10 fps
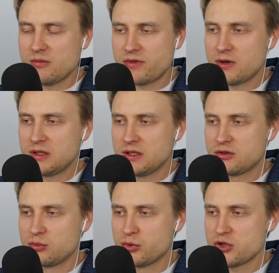threatening
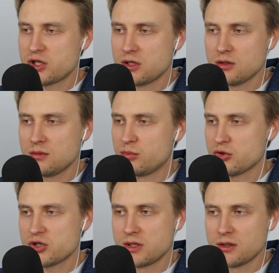to push here,
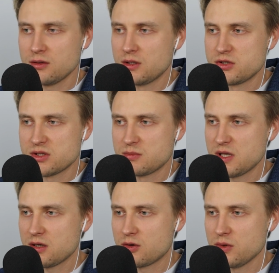push there, and just
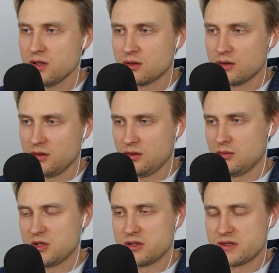make a queen
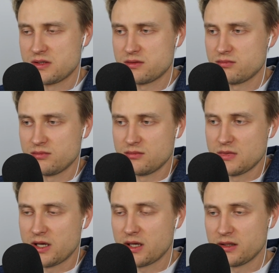because
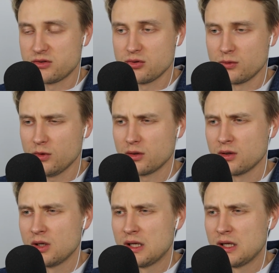I got the 2-on-1.